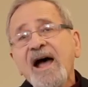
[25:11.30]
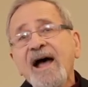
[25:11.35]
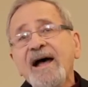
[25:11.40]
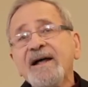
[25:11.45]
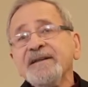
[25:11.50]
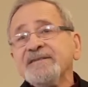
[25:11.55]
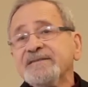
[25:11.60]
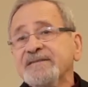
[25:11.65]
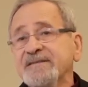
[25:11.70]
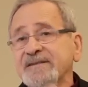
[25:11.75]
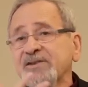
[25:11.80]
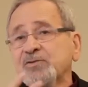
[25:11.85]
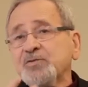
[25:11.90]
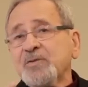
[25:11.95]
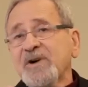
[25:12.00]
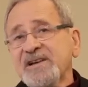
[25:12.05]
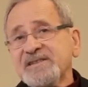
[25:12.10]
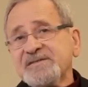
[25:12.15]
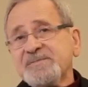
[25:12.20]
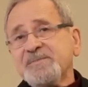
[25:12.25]
And
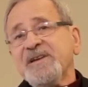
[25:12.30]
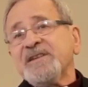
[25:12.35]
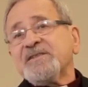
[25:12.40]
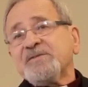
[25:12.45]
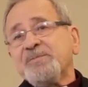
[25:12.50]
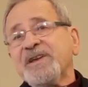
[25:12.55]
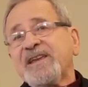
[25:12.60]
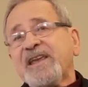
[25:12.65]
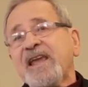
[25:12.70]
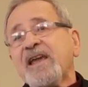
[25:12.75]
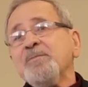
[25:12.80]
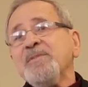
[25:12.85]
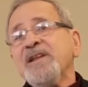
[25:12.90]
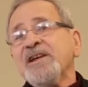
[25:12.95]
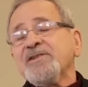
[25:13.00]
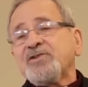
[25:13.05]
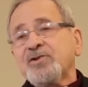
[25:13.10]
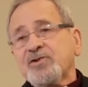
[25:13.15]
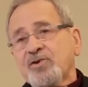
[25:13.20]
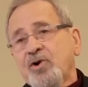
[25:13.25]
it became
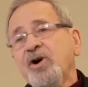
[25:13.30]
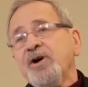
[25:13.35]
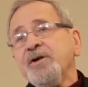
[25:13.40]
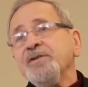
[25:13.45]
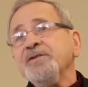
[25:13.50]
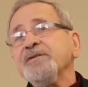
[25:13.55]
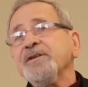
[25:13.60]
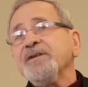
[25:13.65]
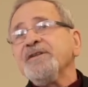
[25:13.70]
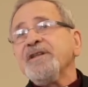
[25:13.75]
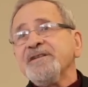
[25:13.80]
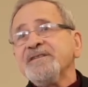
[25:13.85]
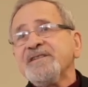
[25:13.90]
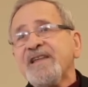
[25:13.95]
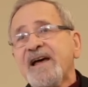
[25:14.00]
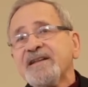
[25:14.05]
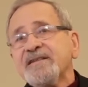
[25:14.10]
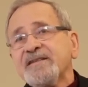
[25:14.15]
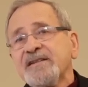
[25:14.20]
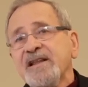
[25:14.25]
later on, in
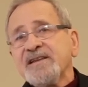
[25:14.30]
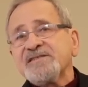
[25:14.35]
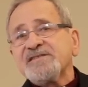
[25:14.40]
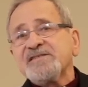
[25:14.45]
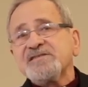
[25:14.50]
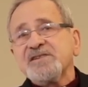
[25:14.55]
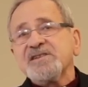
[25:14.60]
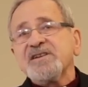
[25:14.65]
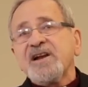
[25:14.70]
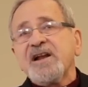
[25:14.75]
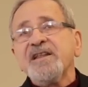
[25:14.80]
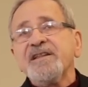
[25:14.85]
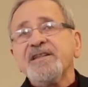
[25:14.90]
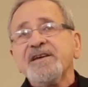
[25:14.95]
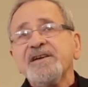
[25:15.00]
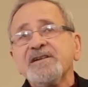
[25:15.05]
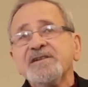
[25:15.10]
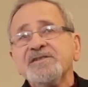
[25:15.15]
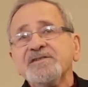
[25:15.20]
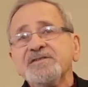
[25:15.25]
that last year
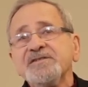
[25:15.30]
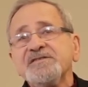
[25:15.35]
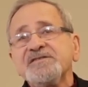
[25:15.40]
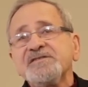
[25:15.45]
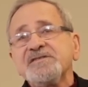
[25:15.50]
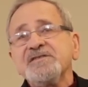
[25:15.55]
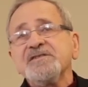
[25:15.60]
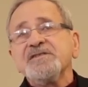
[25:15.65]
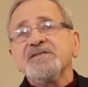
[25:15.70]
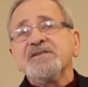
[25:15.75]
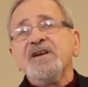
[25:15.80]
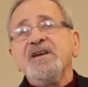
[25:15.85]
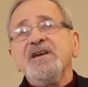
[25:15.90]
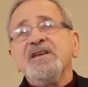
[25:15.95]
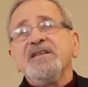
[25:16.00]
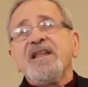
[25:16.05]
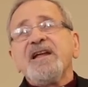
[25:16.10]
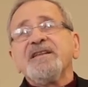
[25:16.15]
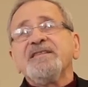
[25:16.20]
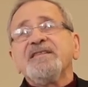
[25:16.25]
and early this year,
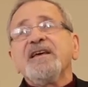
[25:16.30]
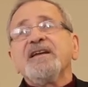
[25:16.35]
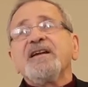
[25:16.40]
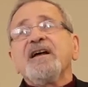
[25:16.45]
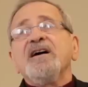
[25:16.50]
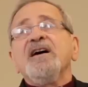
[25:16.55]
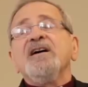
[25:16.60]
that there